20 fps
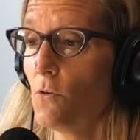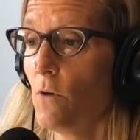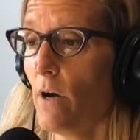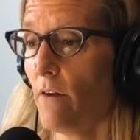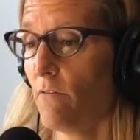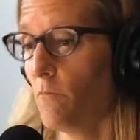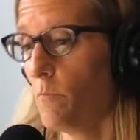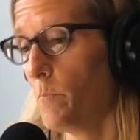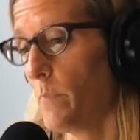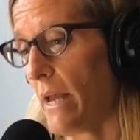who
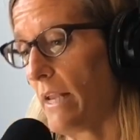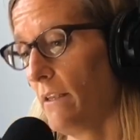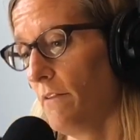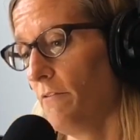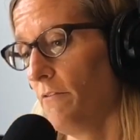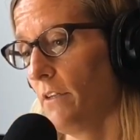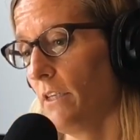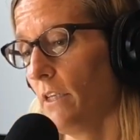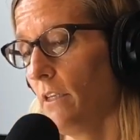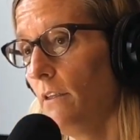have
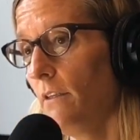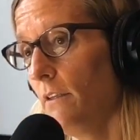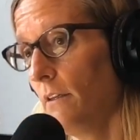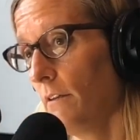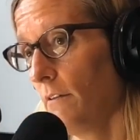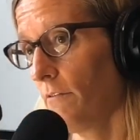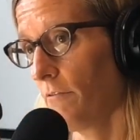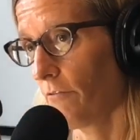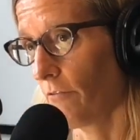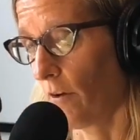benefited
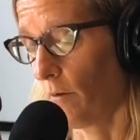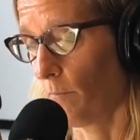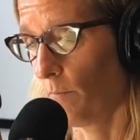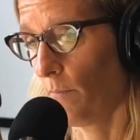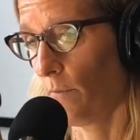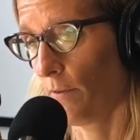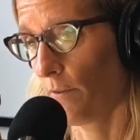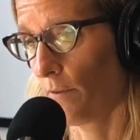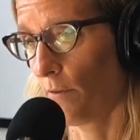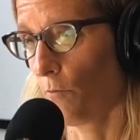
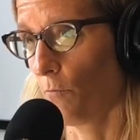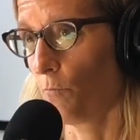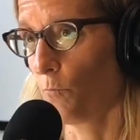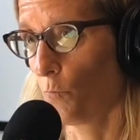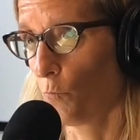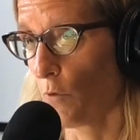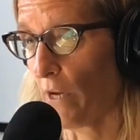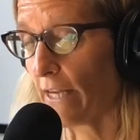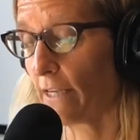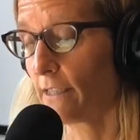from the
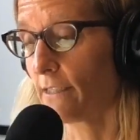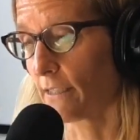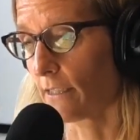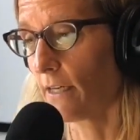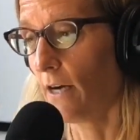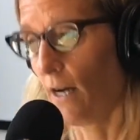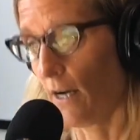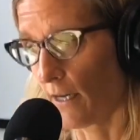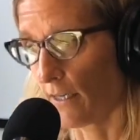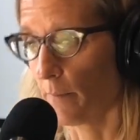rigged
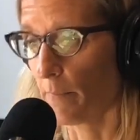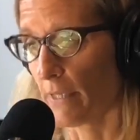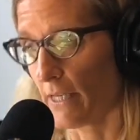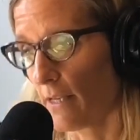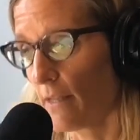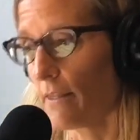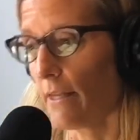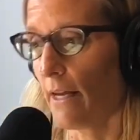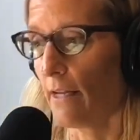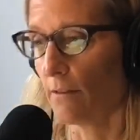
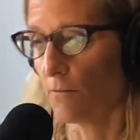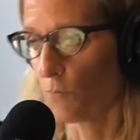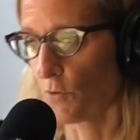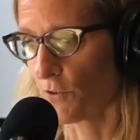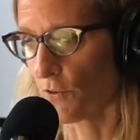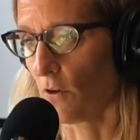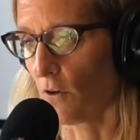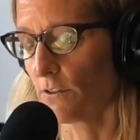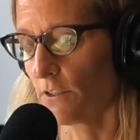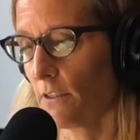economy that
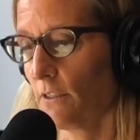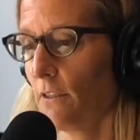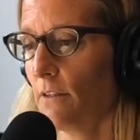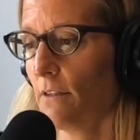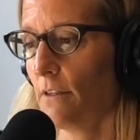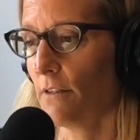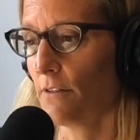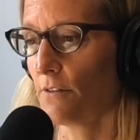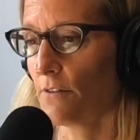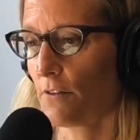resulted
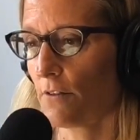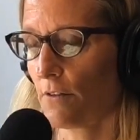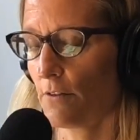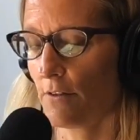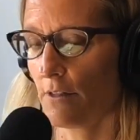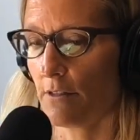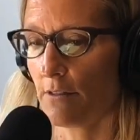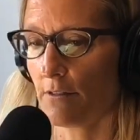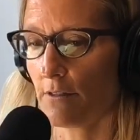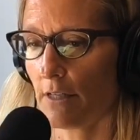in
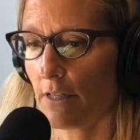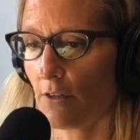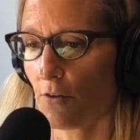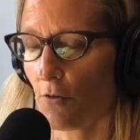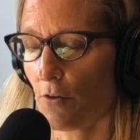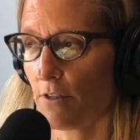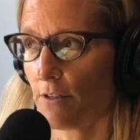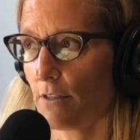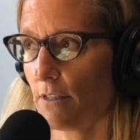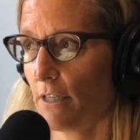this
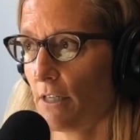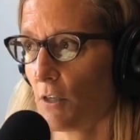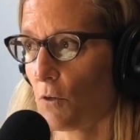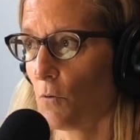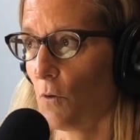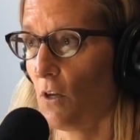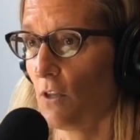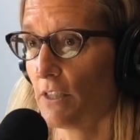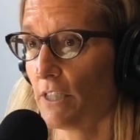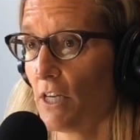increase in
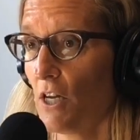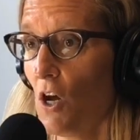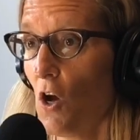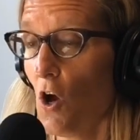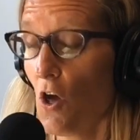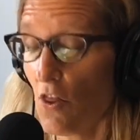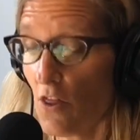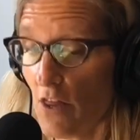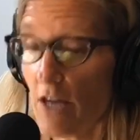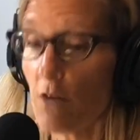inequality,
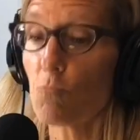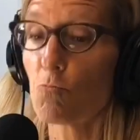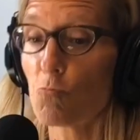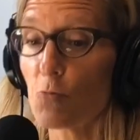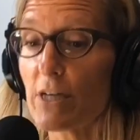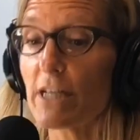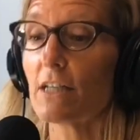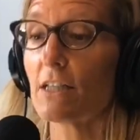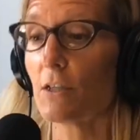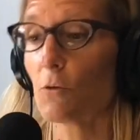they
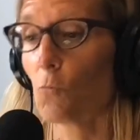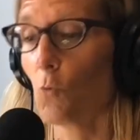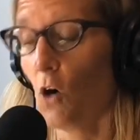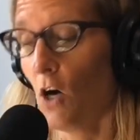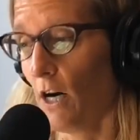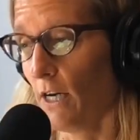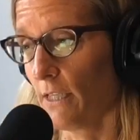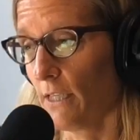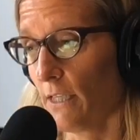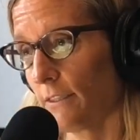really
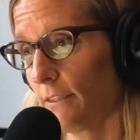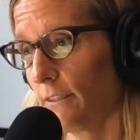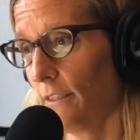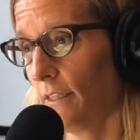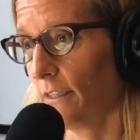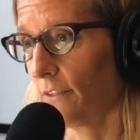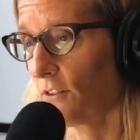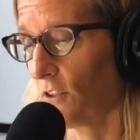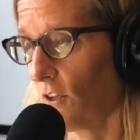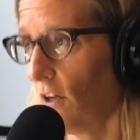want
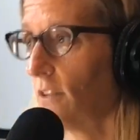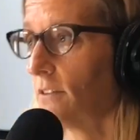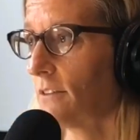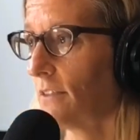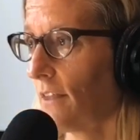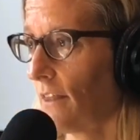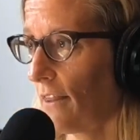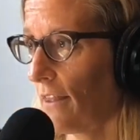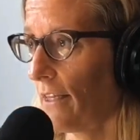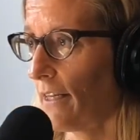us all
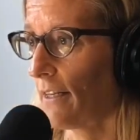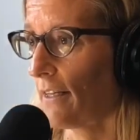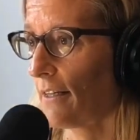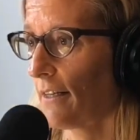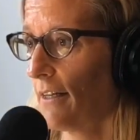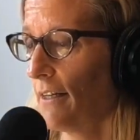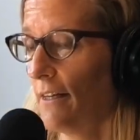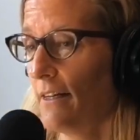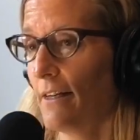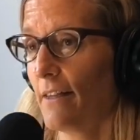to
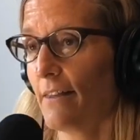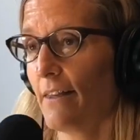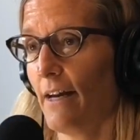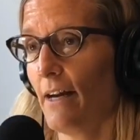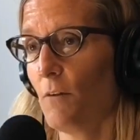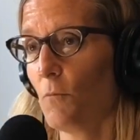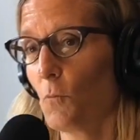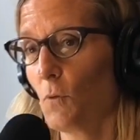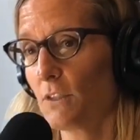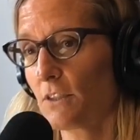think
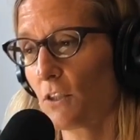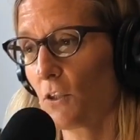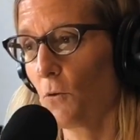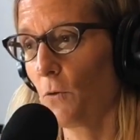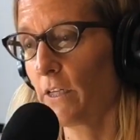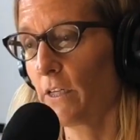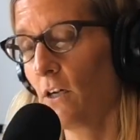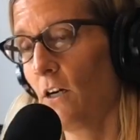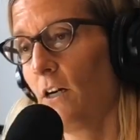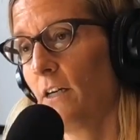that what's
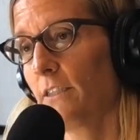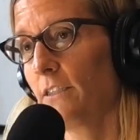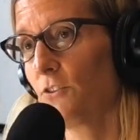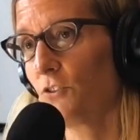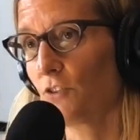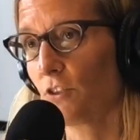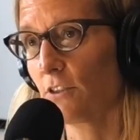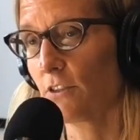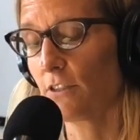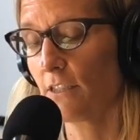going on
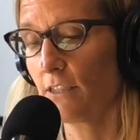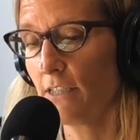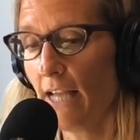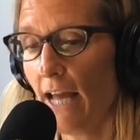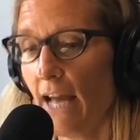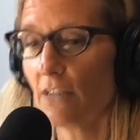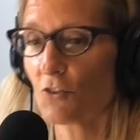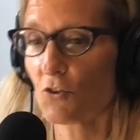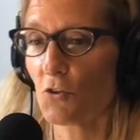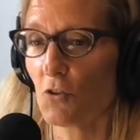is just the
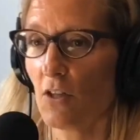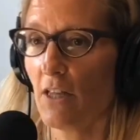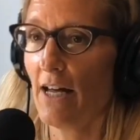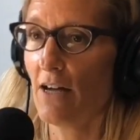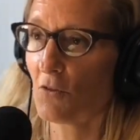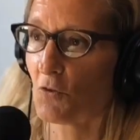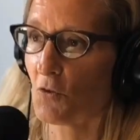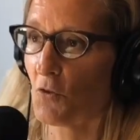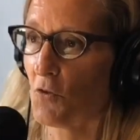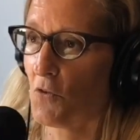natural
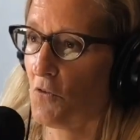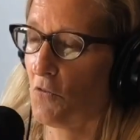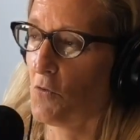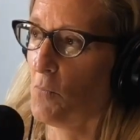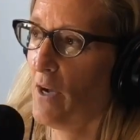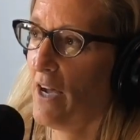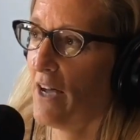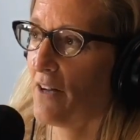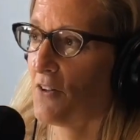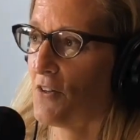outgrowth of
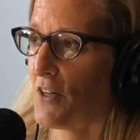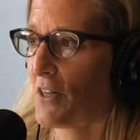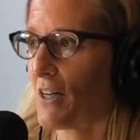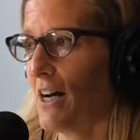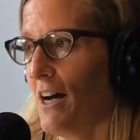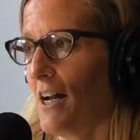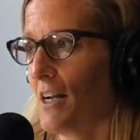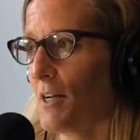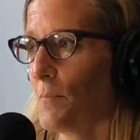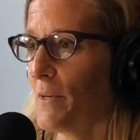a modern
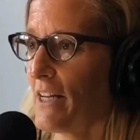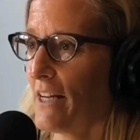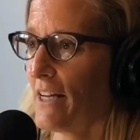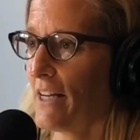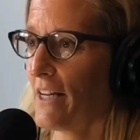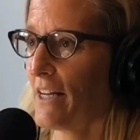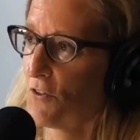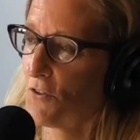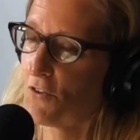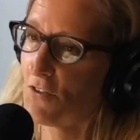economy,
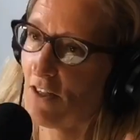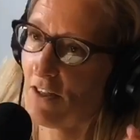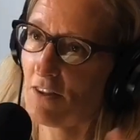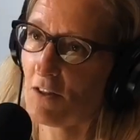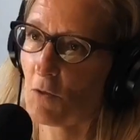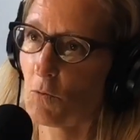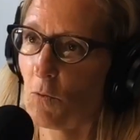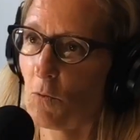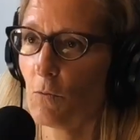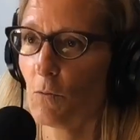and there's
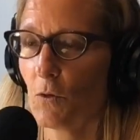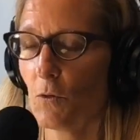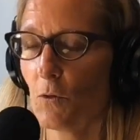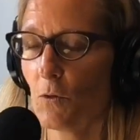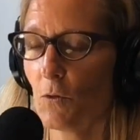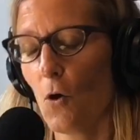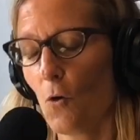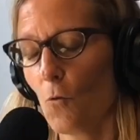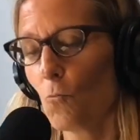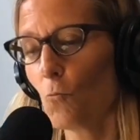nothing we
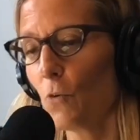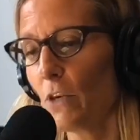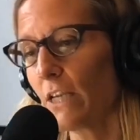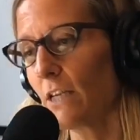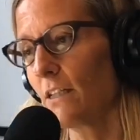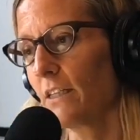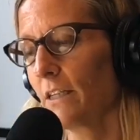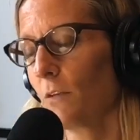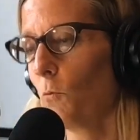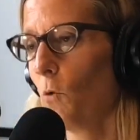would
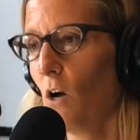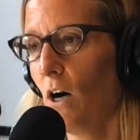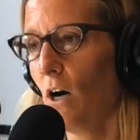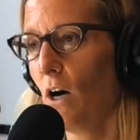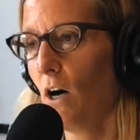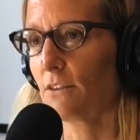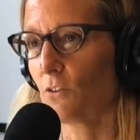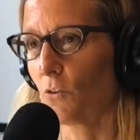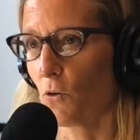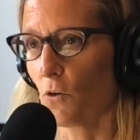really
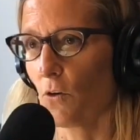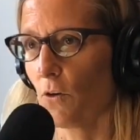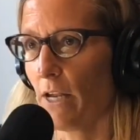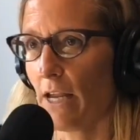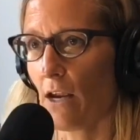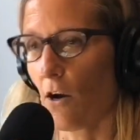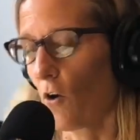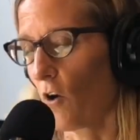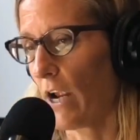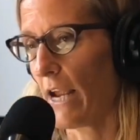want or
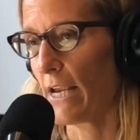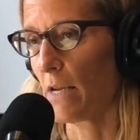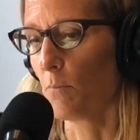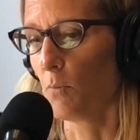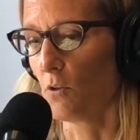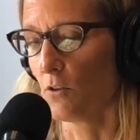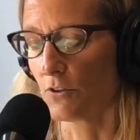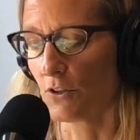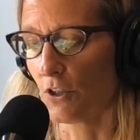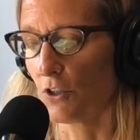are
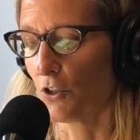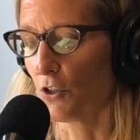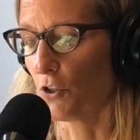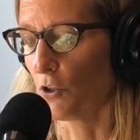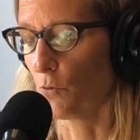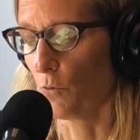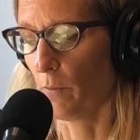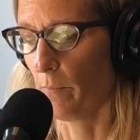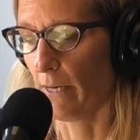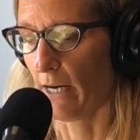able to
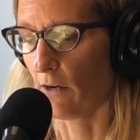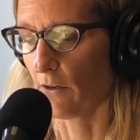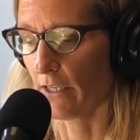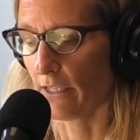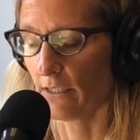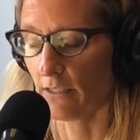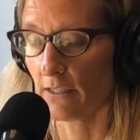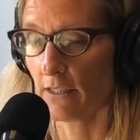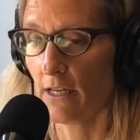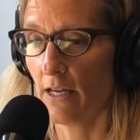do about
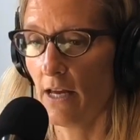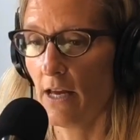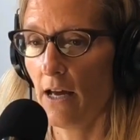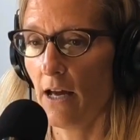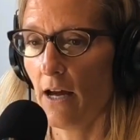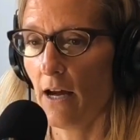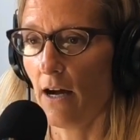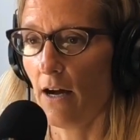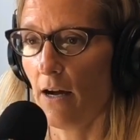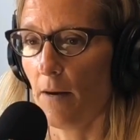it.
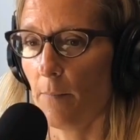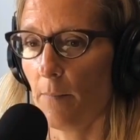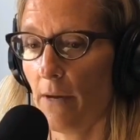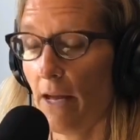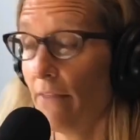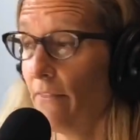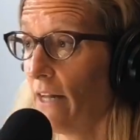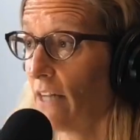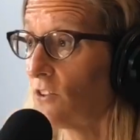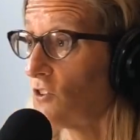And
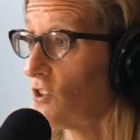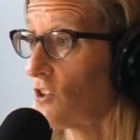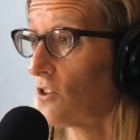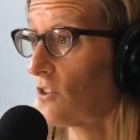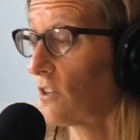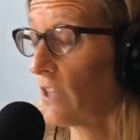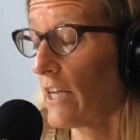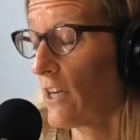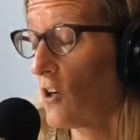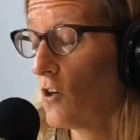that's
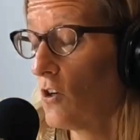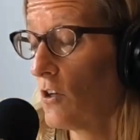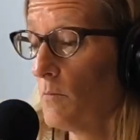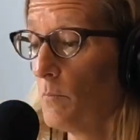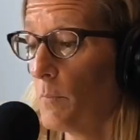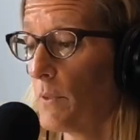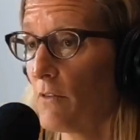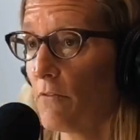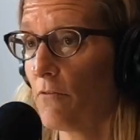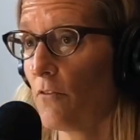just, it
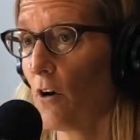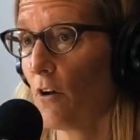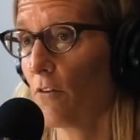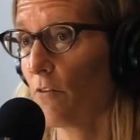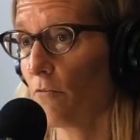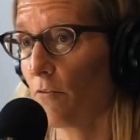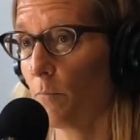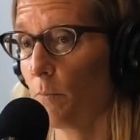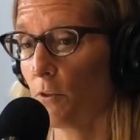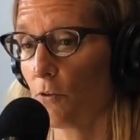couldn't be
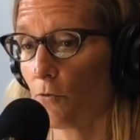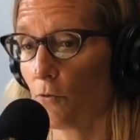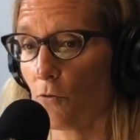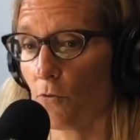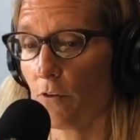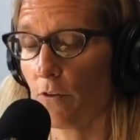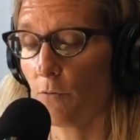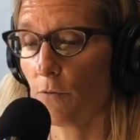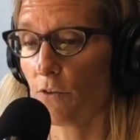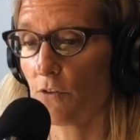farther from the
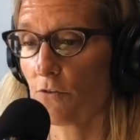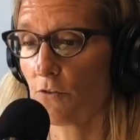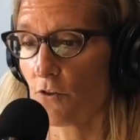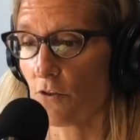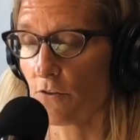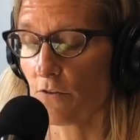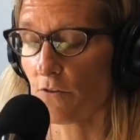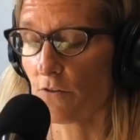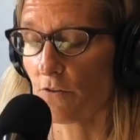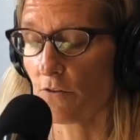truth. It was
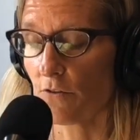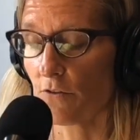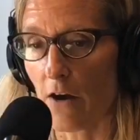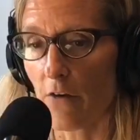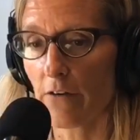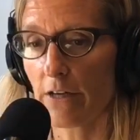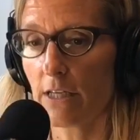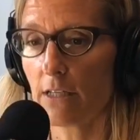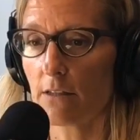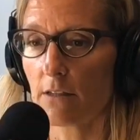just
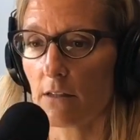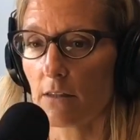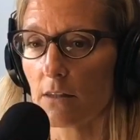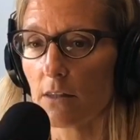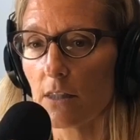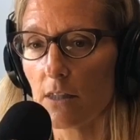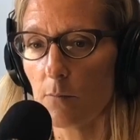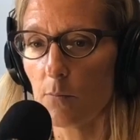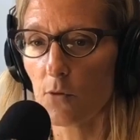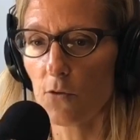very
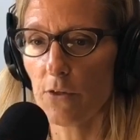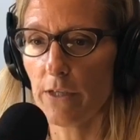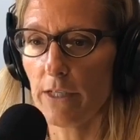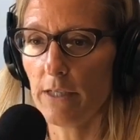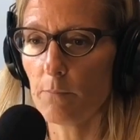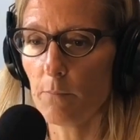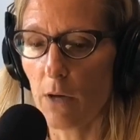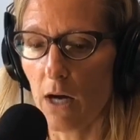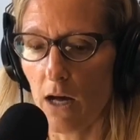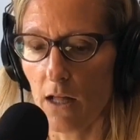
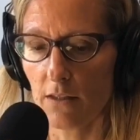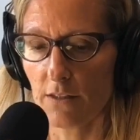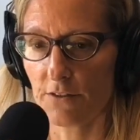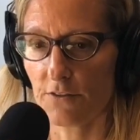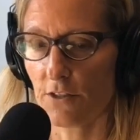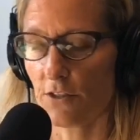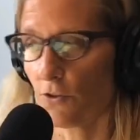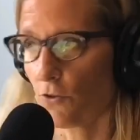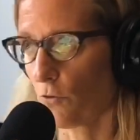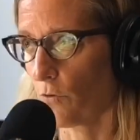deliberate
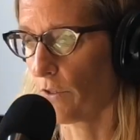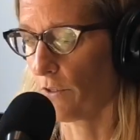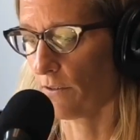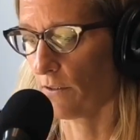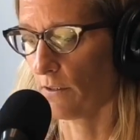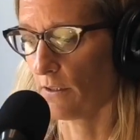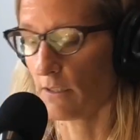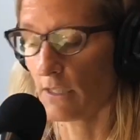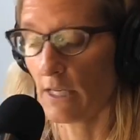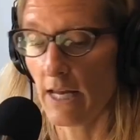policy
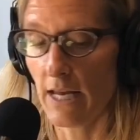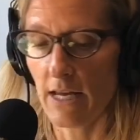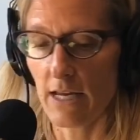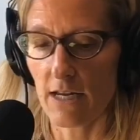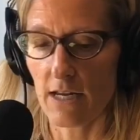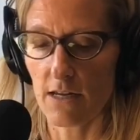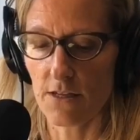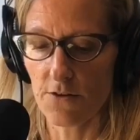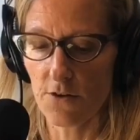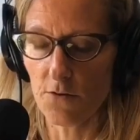choices,
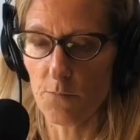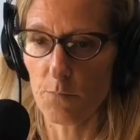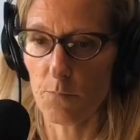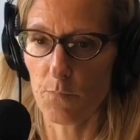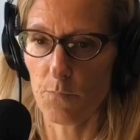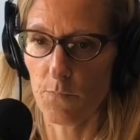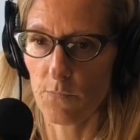either